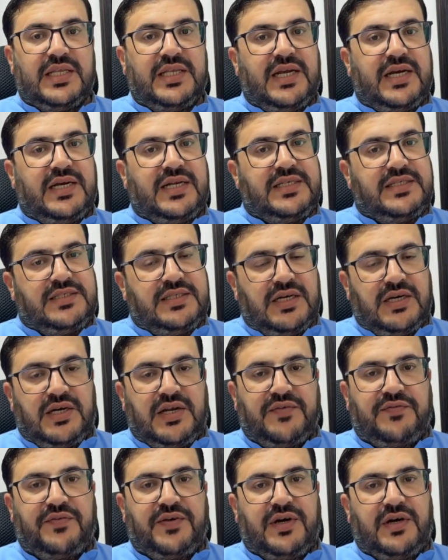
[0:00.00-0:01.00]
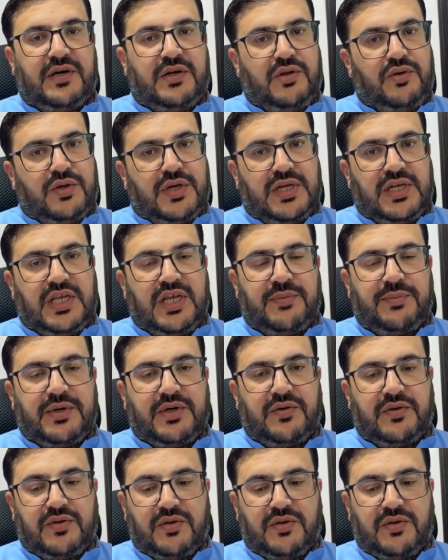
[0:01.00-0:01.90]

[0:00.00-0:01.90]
that is different. You can keep it